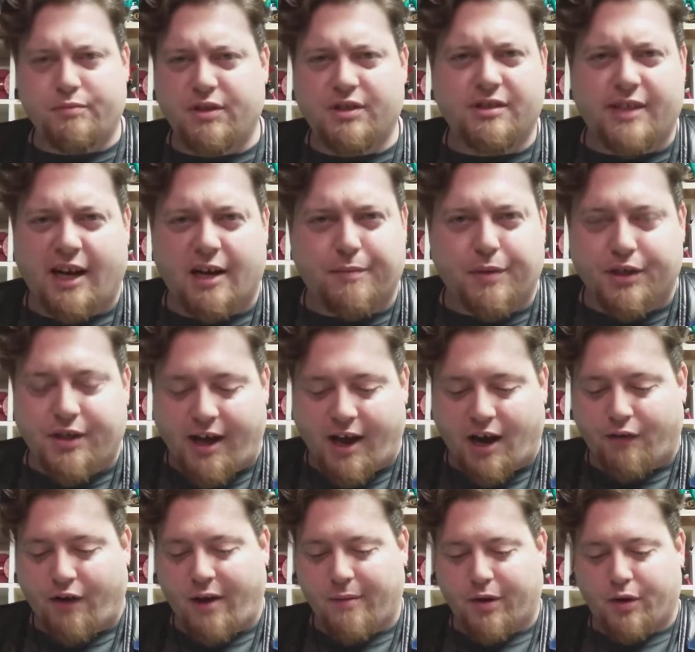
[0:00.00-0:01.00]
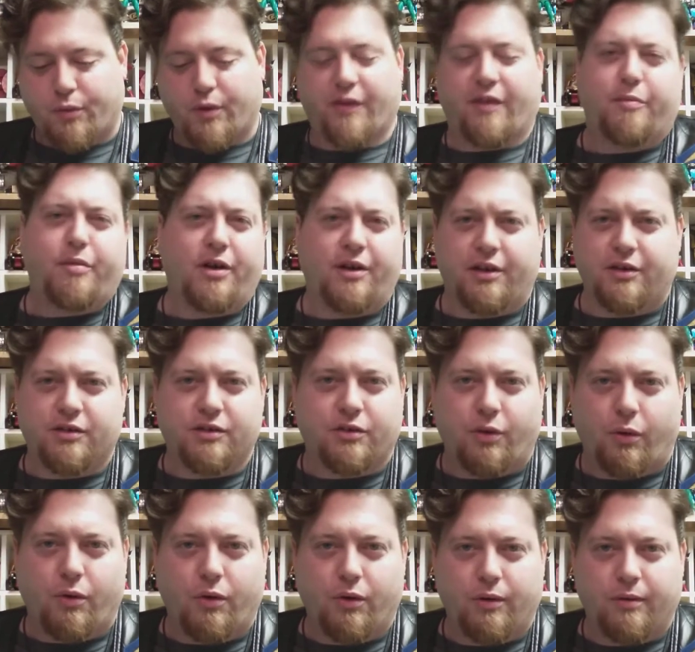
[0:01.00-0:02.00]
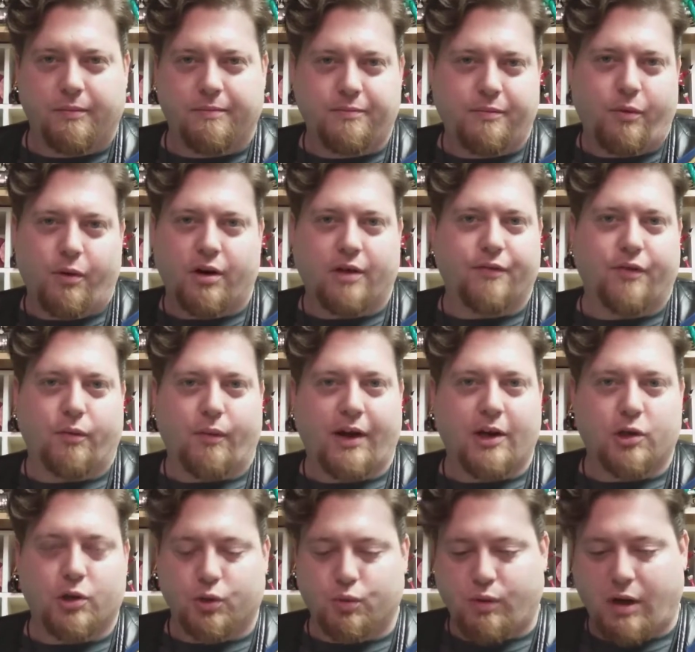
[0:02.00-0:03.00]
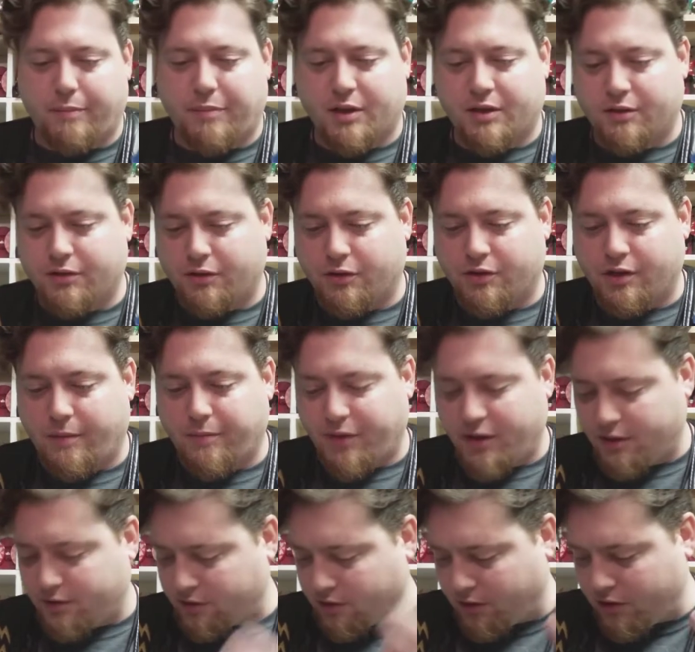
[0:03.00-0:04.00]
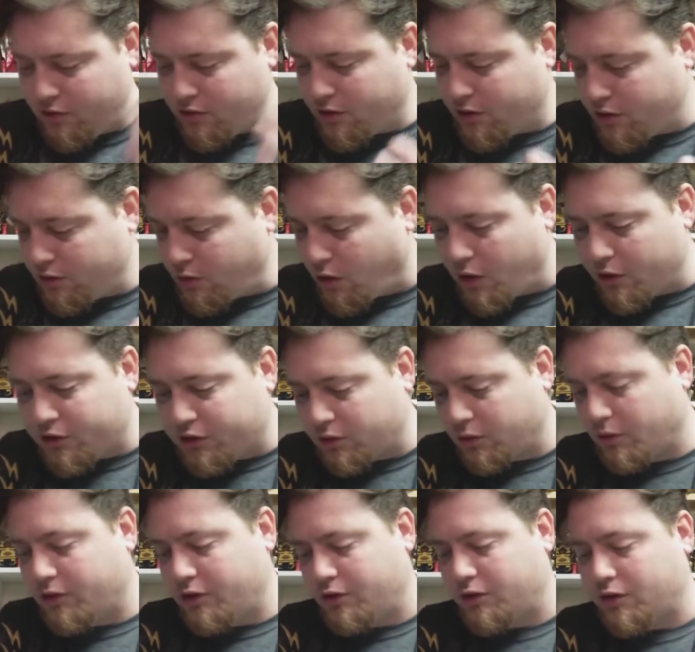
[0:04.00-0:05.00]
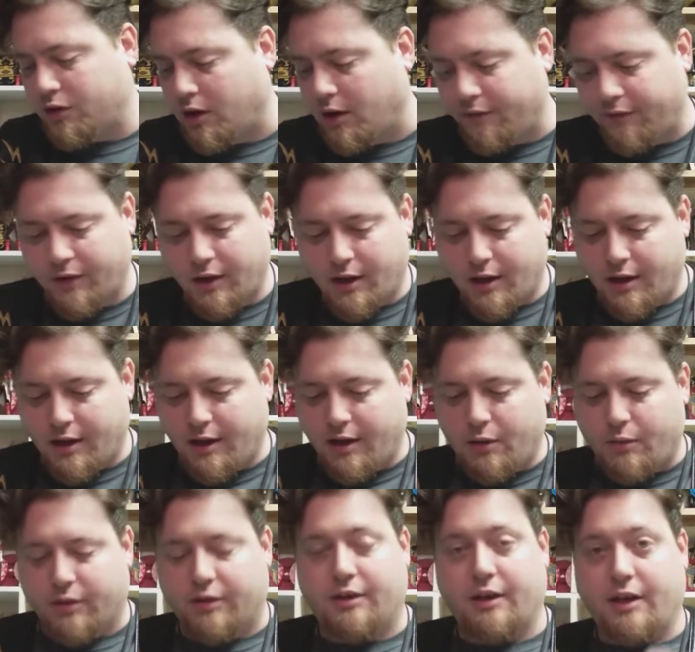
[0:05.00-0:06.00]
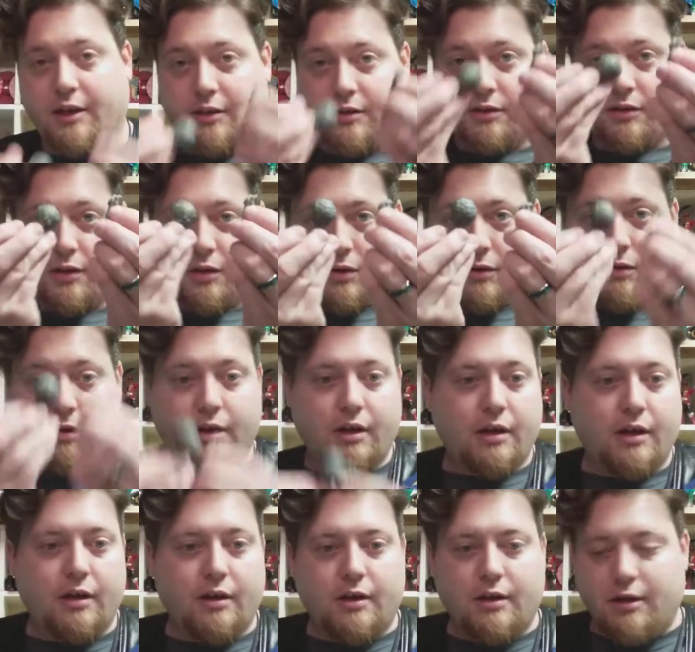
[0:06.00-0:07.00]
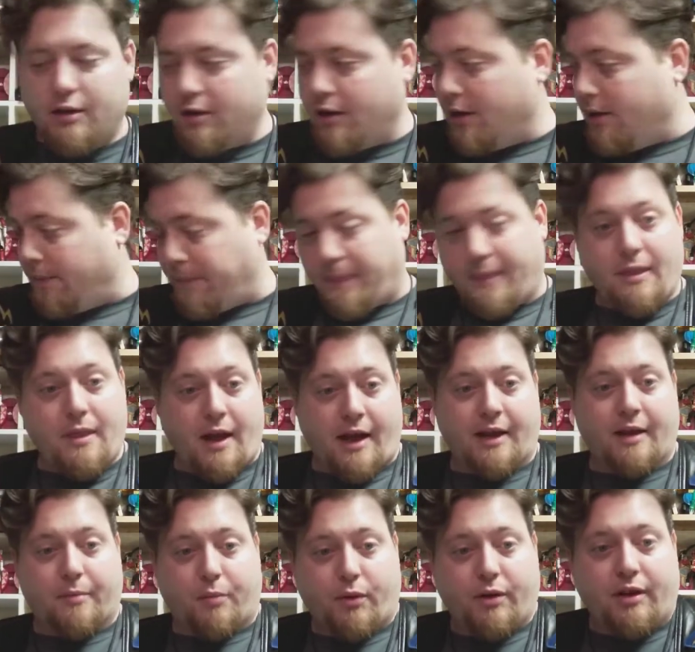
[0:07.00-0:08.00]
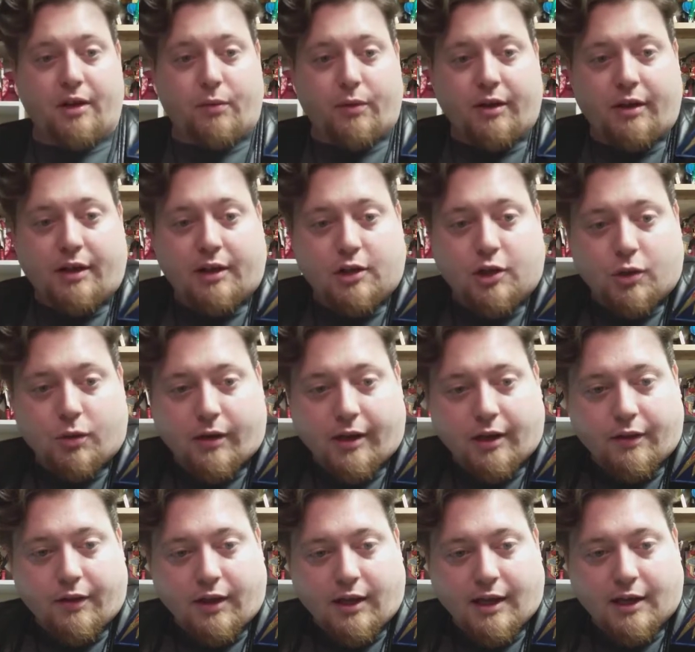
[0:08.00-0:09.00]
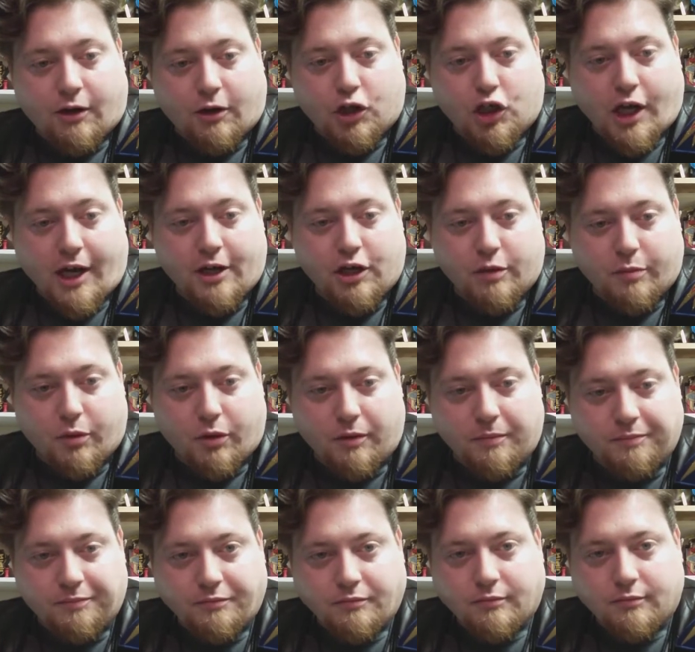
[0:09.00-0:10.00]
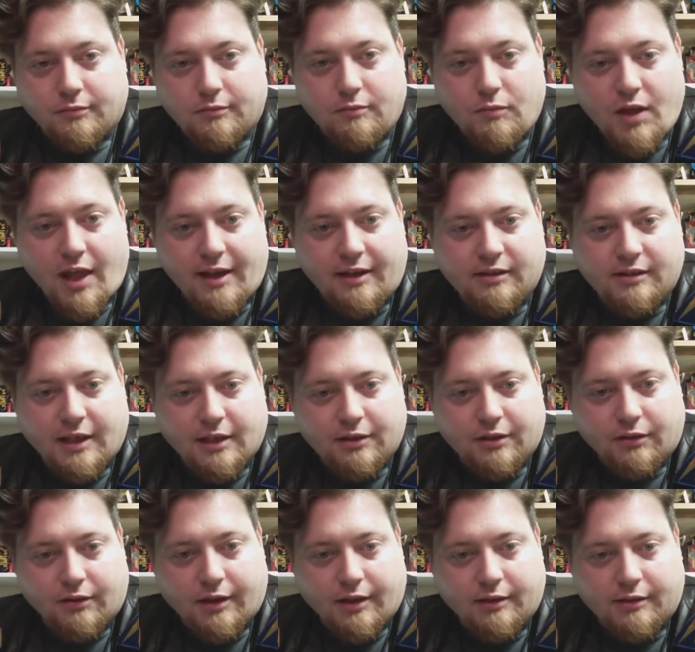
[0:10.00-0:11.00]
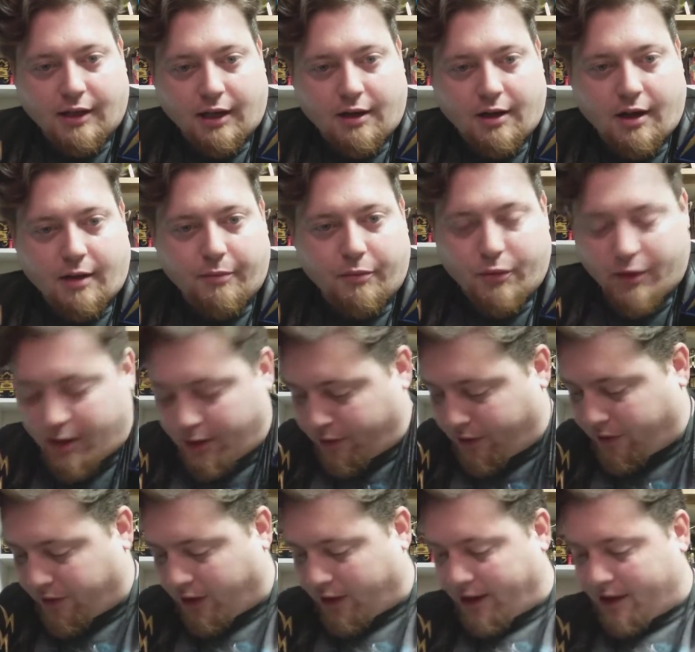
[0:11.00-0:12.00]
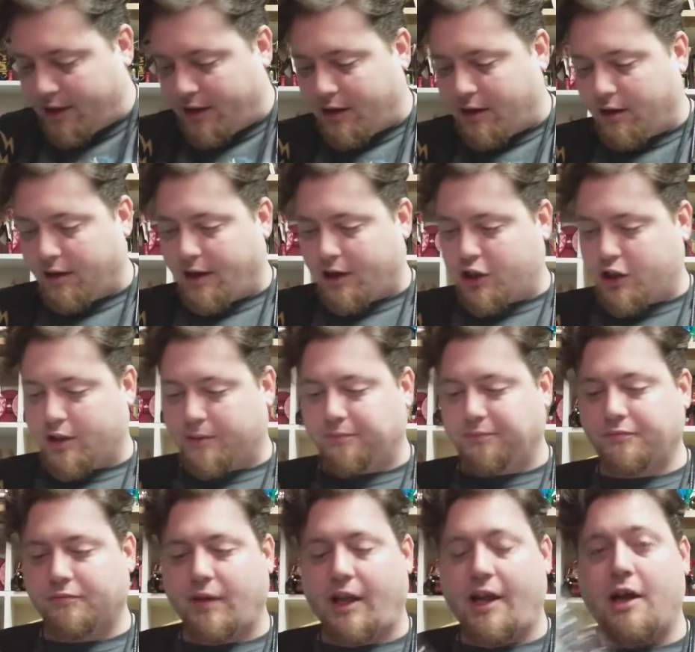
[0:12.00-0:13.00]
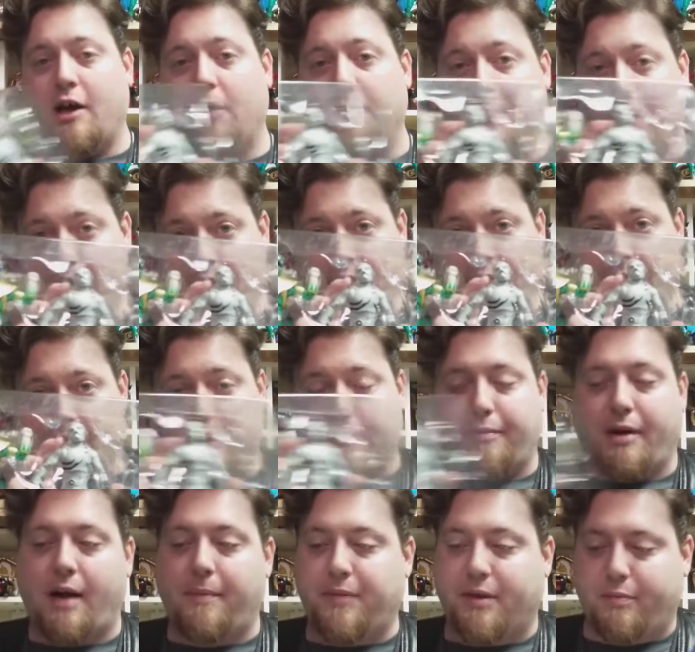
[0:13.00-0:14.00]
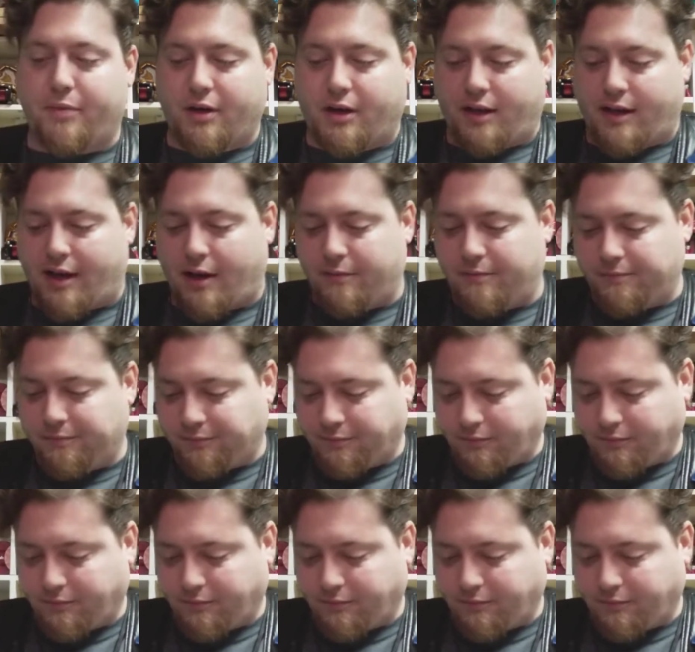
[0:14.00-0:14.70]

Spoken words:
set up a diorama to where the putty stole one of the Ranger's weapons or something. So you could do all sorts of stuff with these. So I am really enjoying the interchangeable accessories that come with the Lightning Collection. Now, let's pop the putty out.